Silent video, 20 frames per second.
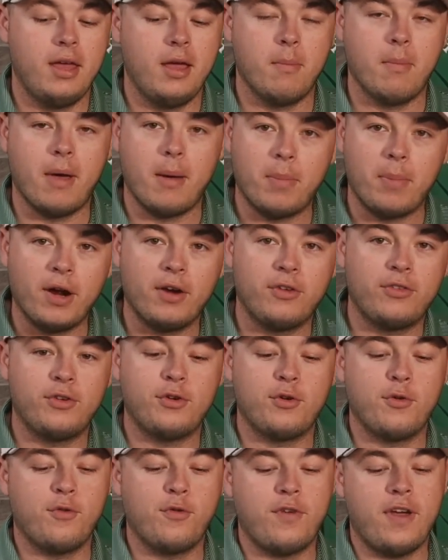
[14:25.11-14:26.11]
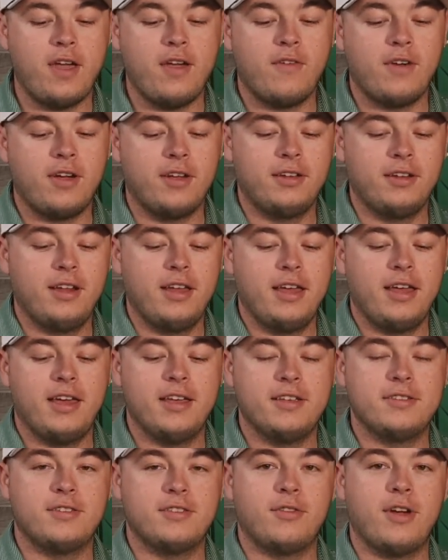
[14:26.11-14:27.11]
My personal favorite
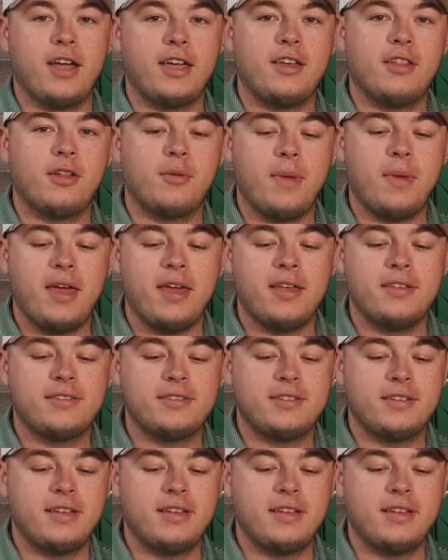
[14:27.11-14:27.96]
is the regular Mez.